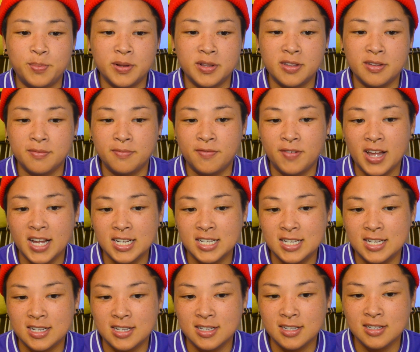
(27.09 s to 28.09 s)
But the fact
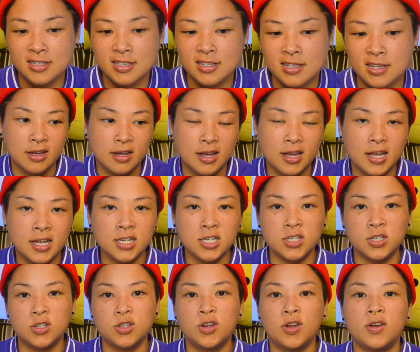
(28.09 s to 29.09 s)
is, I
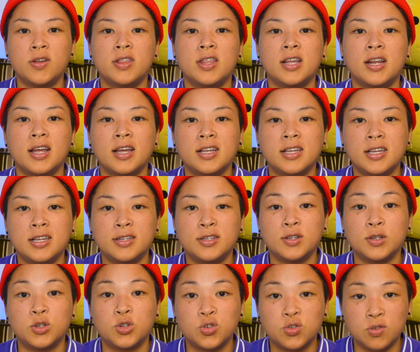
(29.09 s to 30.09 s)
just know that I need
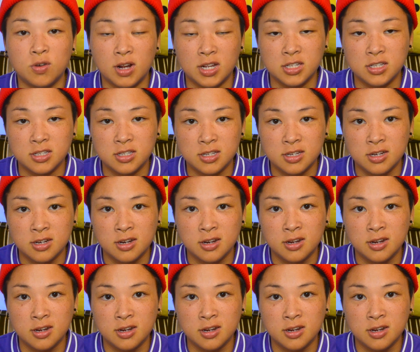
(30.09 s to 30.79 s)
to trust